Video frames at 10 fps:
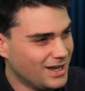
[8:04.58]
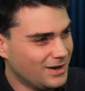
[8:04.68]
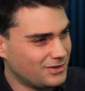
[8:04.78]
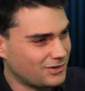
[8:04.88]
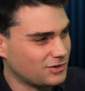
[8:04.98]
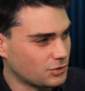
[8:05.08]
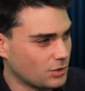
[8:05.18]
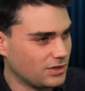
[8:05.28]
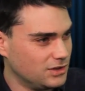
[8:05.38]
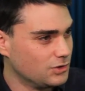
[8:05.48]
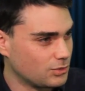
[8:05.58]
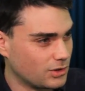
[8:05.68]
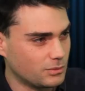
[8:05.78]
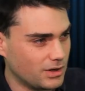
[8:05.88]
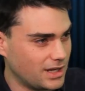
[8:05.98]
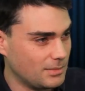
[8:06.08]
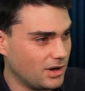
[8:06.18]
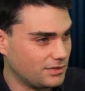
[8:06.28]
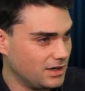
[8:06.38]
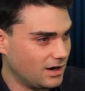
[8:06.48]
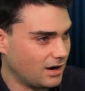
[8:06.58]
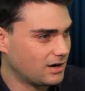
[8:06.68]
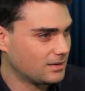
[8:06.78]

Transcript: It was actually shorter than usual because he wanted to get me off the air.